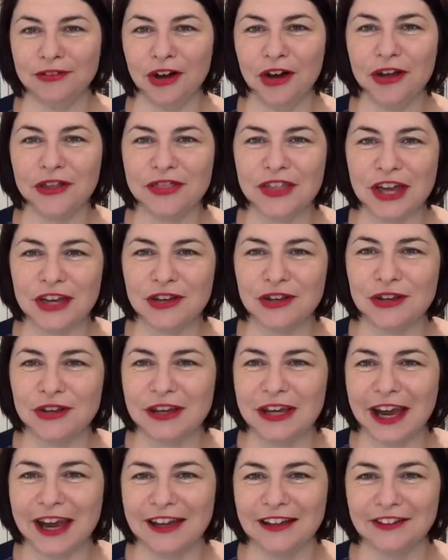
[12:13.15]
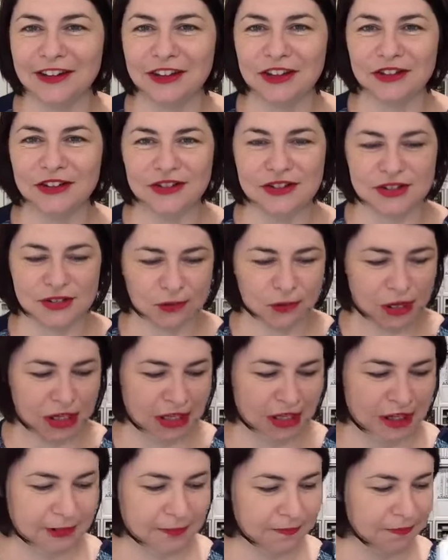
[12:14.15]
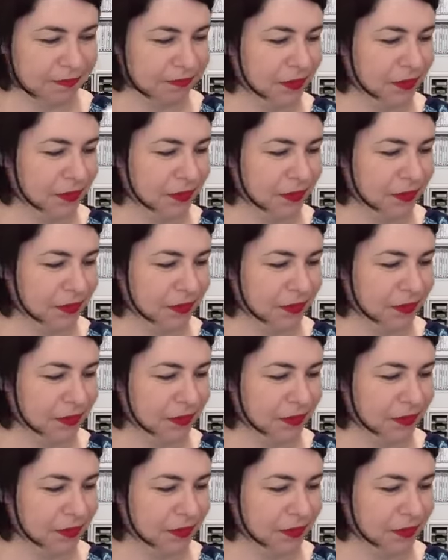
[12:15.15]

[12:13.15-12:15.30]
Oh, thank you, Kayla. You're a sweetie.